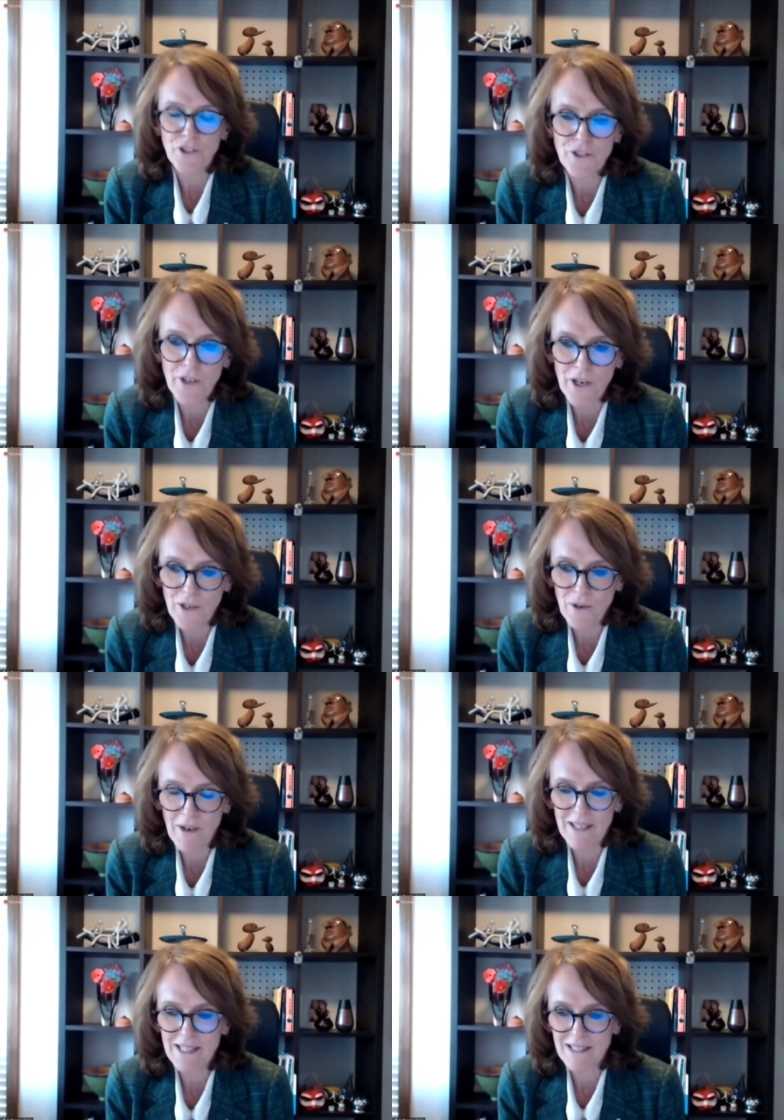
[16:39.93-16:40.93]
you know,
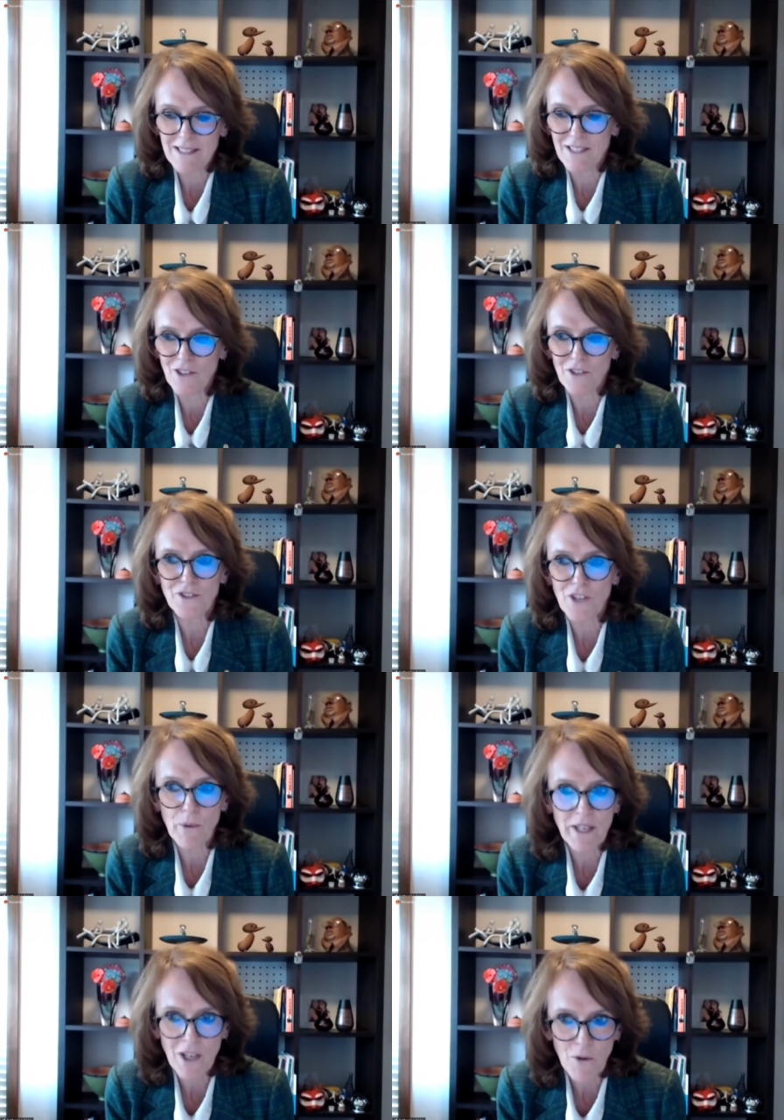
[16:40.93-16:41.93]
it's not as though
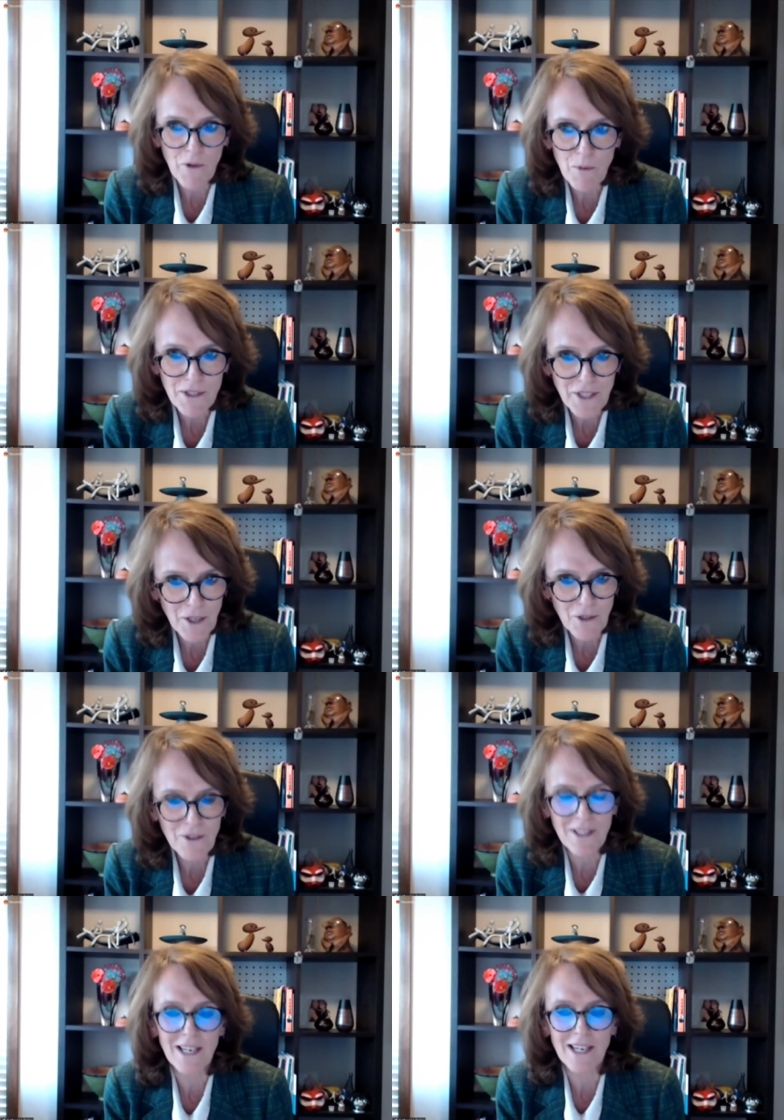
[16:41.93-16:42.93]
we know what the world's going to
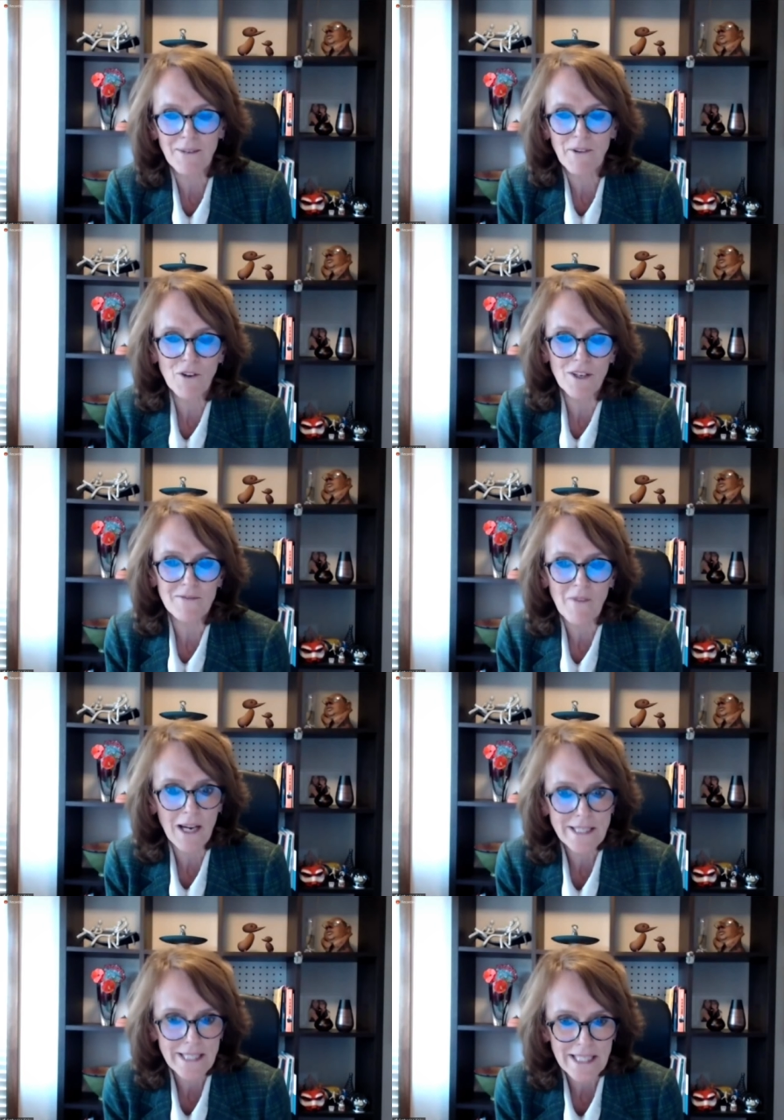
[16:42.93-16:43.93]
look like. We've got
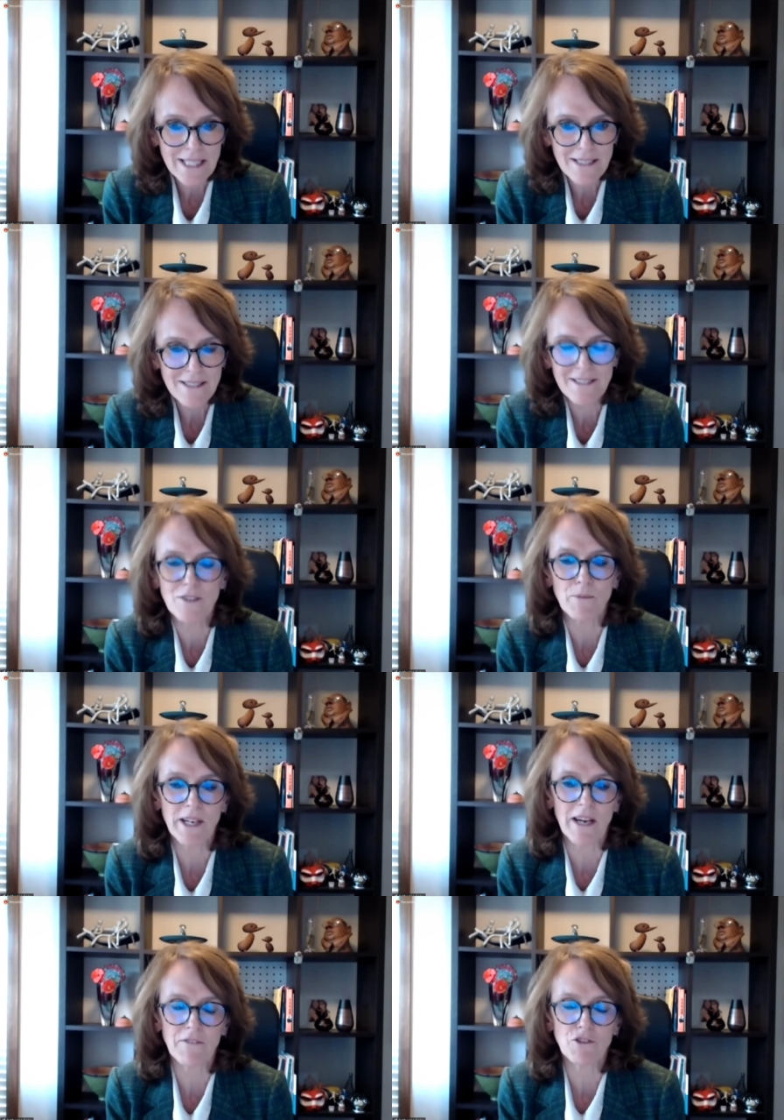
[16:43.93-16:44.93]
ideas that we
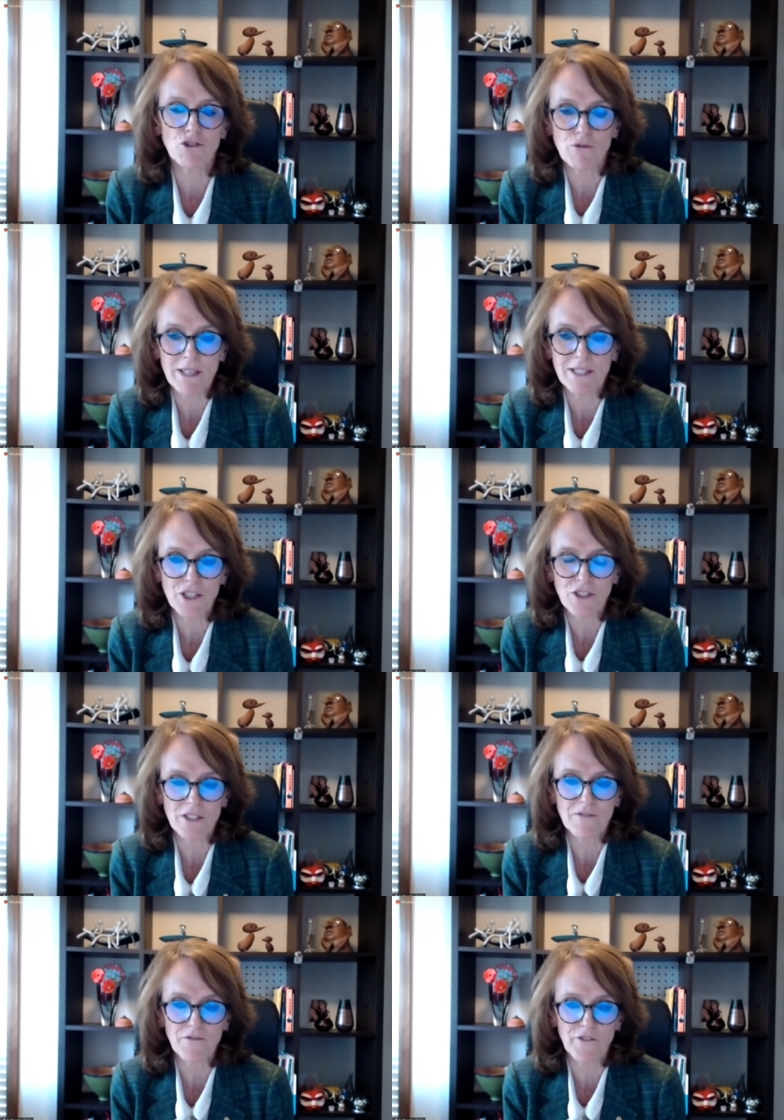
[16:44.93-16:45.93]
have to
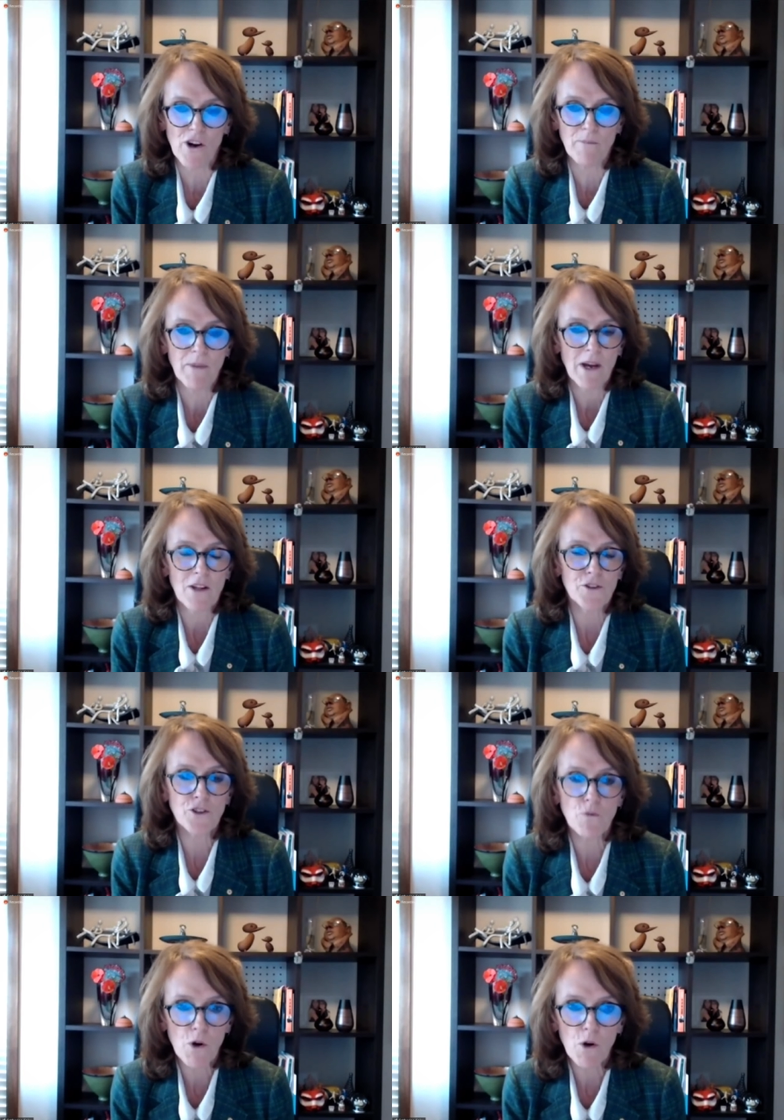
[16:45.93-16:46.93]
transition from the
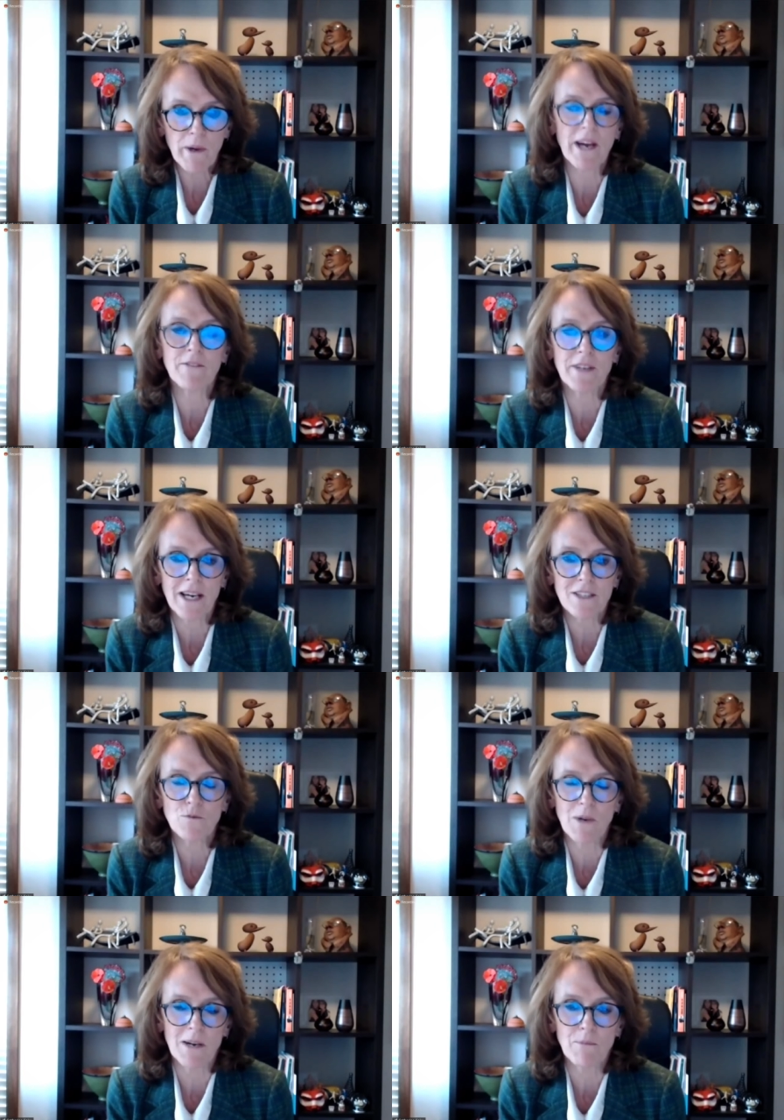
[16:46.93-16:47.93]
sort of world we have now to
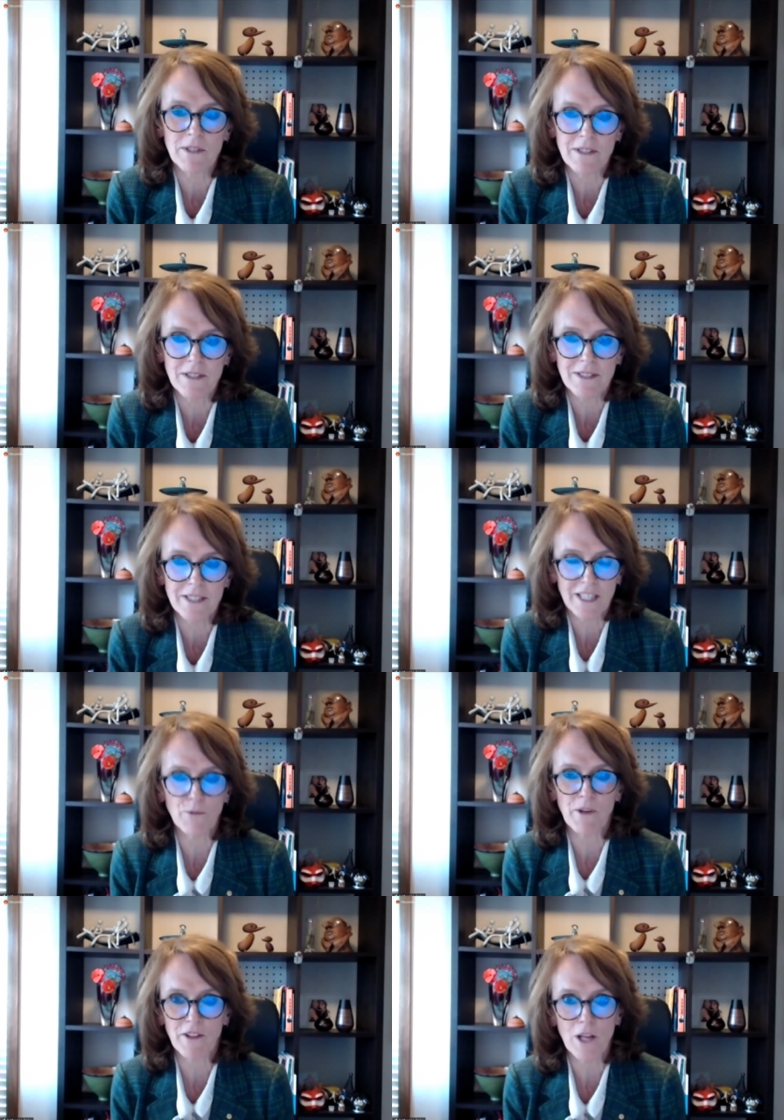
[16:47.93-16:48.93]
one which is dealing
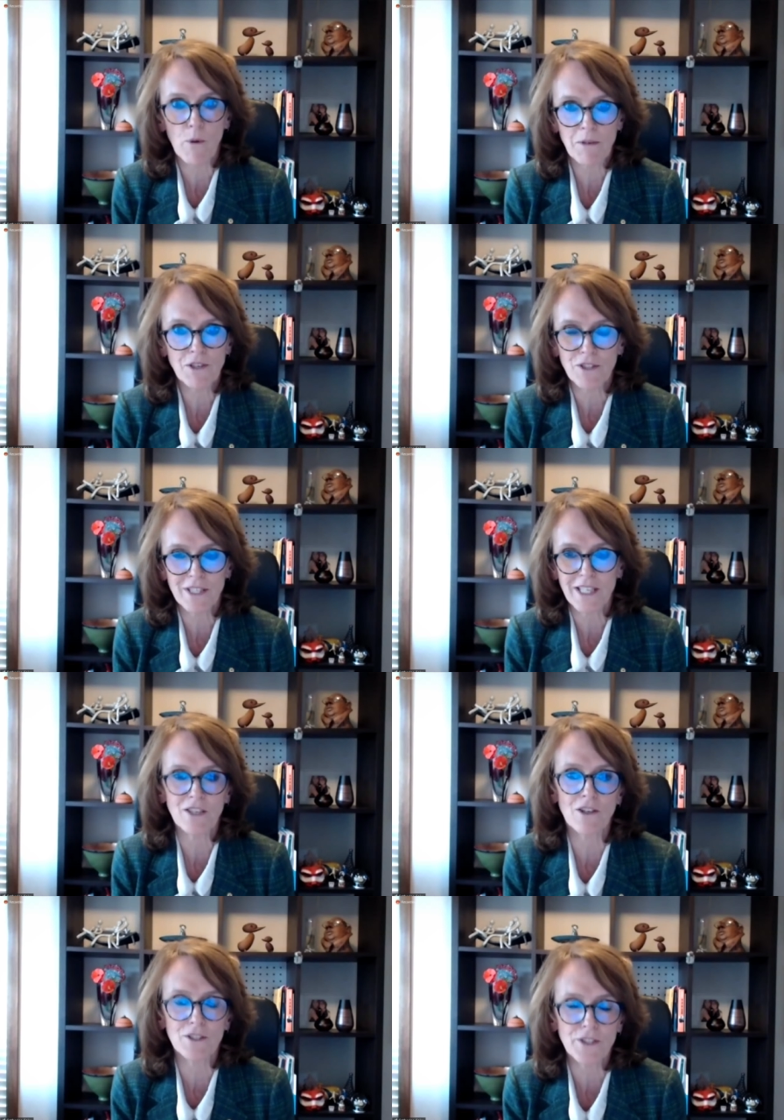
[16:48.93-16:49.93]
with low emission
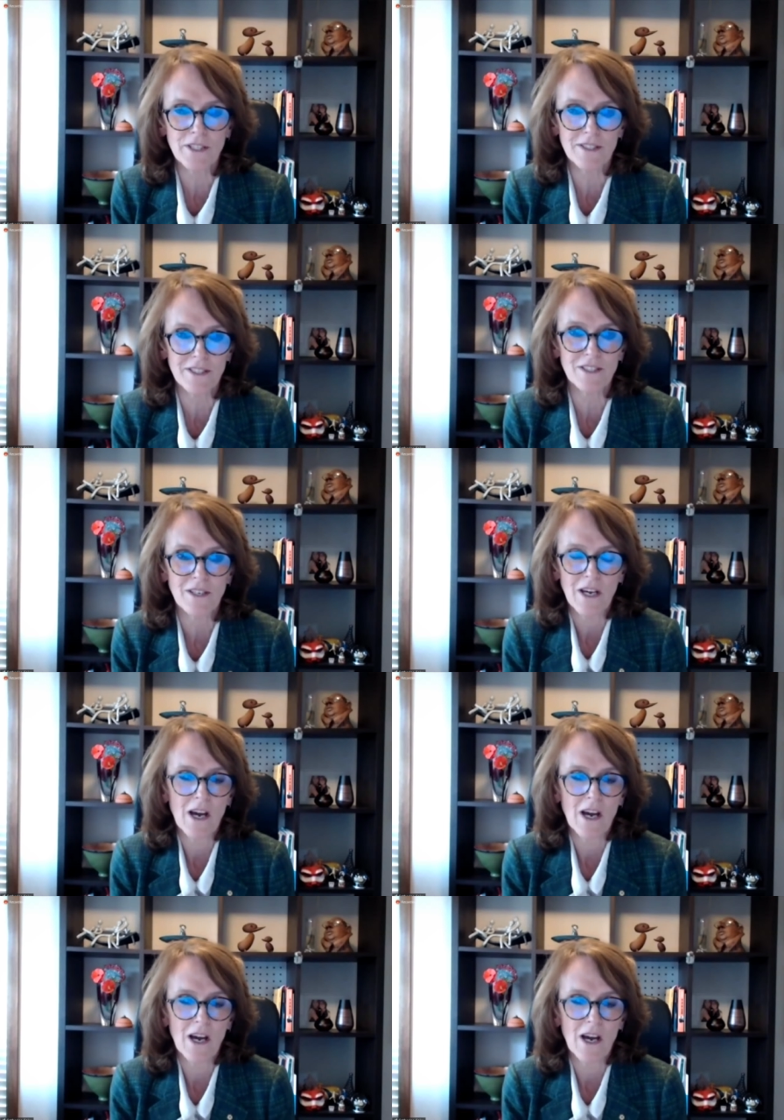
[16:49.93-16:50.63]
technologies and